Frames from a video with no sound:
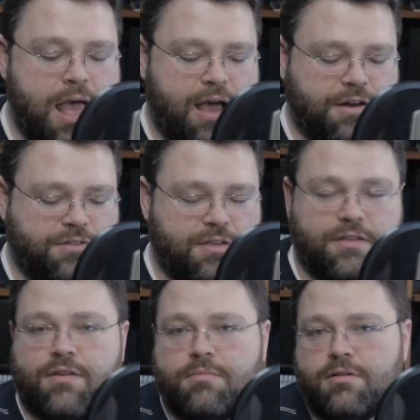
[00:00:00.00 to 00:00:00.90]
I just think
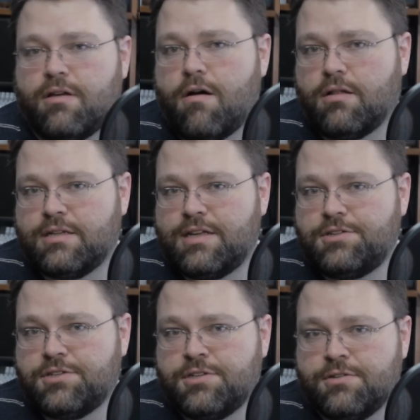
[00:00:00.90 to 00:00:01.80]
it's something to call
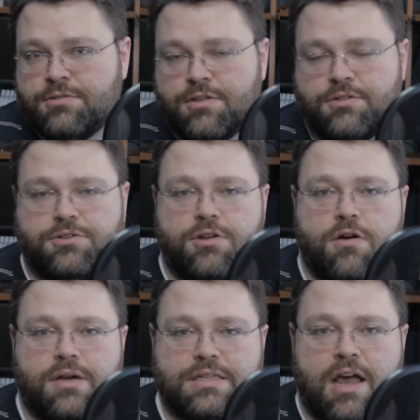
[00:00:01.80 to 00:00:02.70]
attention to so that you know
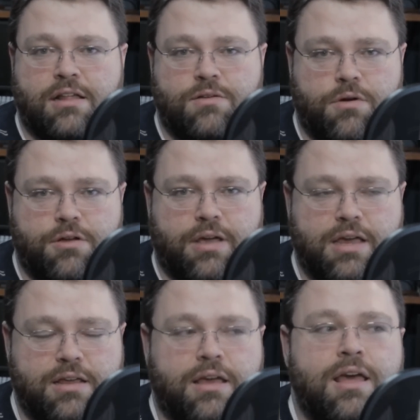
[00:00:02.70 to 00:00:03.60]
exactly what you're
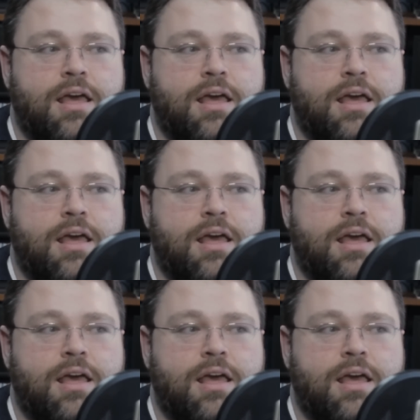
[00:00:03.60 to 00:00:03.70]
getting.